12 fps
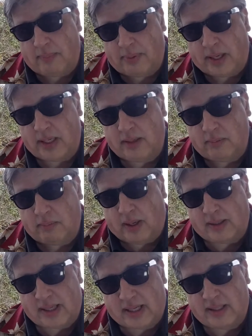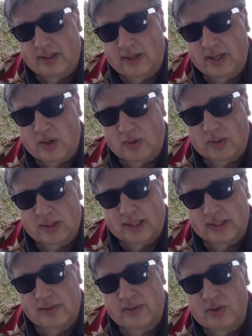but my secondary goal
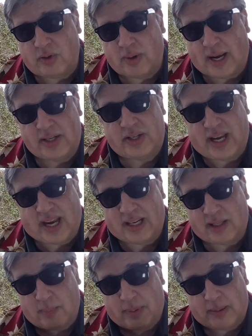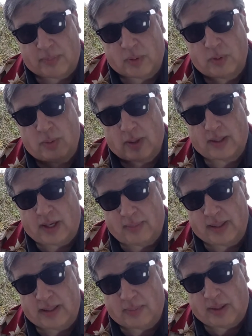is to educate the people who are
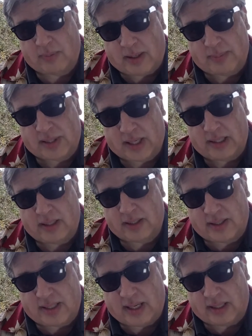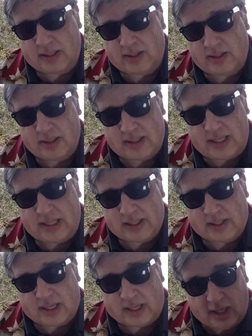coming to my website and seeing
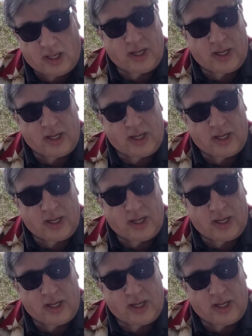this thing.